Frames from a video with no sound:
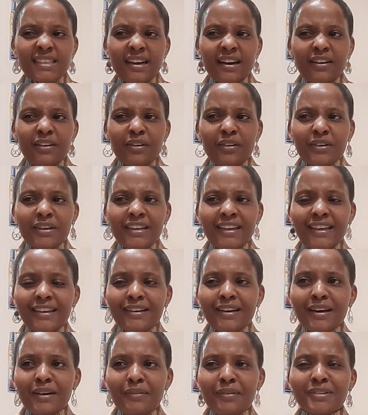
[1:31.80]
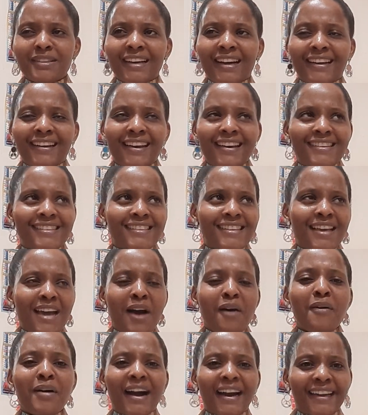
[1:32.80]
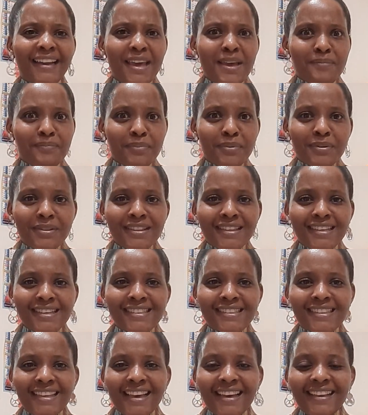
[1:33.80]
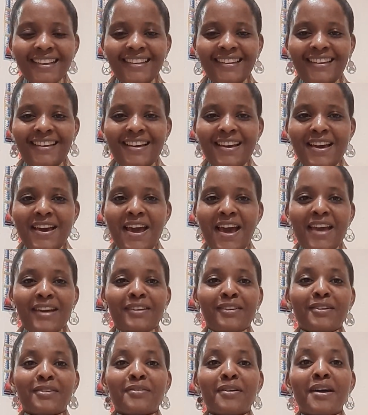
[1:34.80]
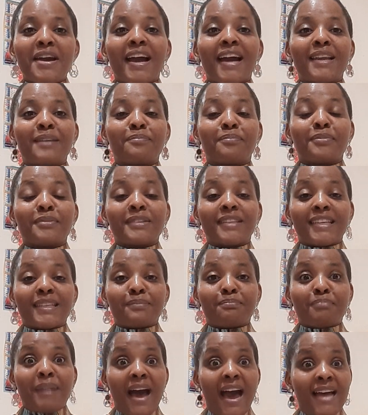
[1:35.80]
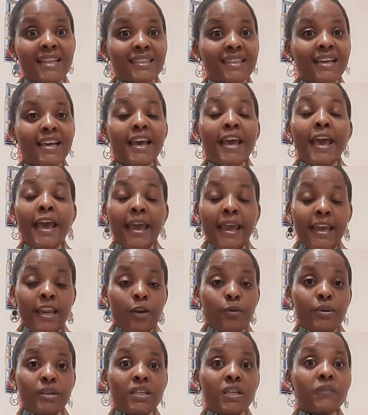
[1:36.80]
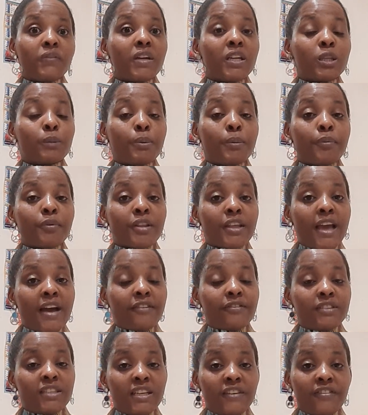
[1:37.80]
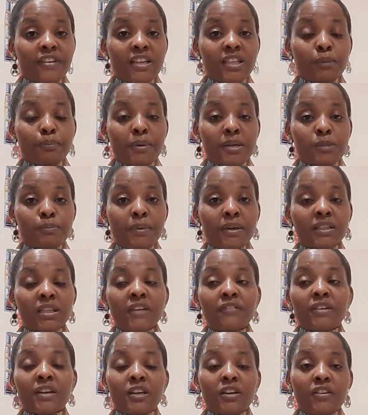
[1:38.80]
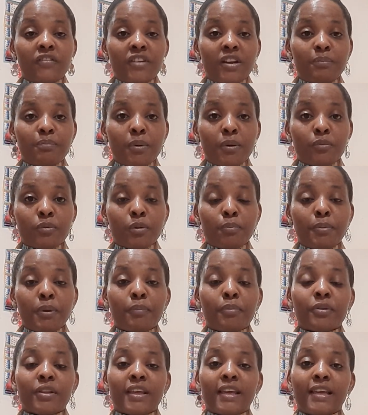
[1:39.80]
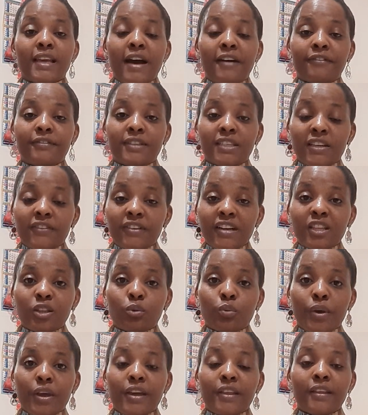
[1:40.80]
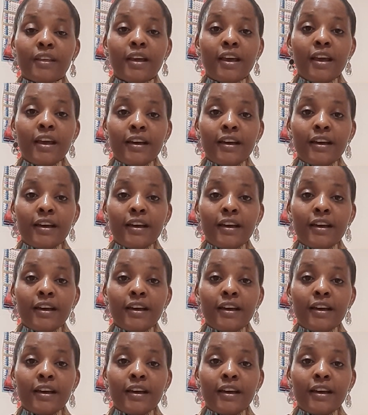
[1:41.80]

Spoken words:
okay, like what can I say, how can I put this? I don't know how I can put it, but anyway, different people, they have different perspective, and different people, they have different way